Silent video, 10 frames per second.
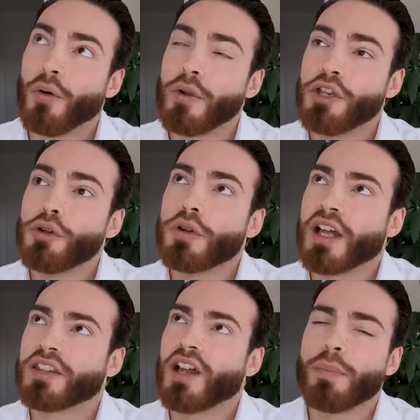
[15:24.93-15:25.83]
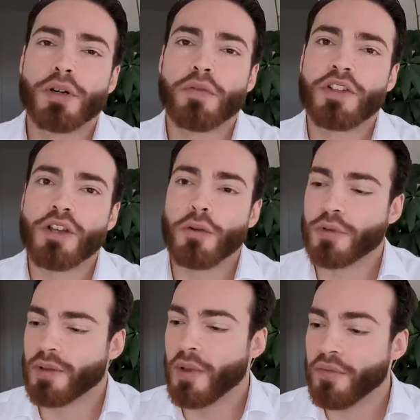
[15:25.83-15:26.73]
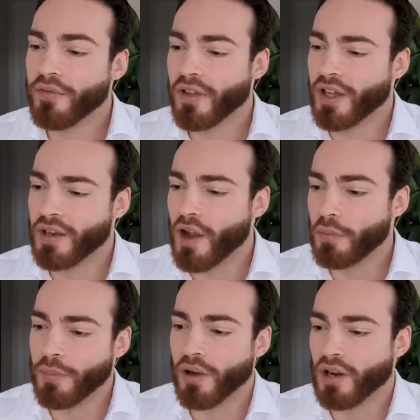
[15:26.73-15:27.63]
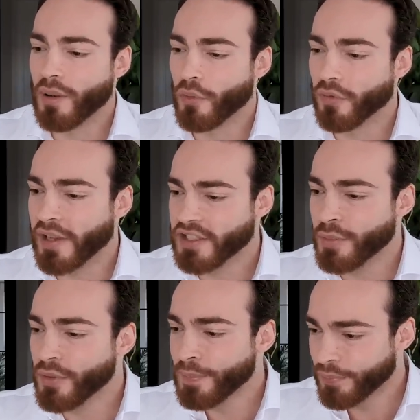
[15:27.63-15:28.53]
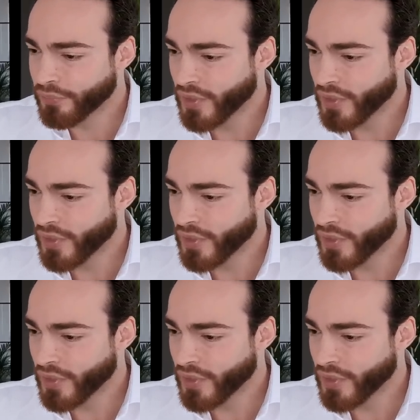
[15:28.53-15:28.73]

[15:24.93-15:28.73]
we knew that the hypertrophy zone was a myth, and now people are a lot more flexible.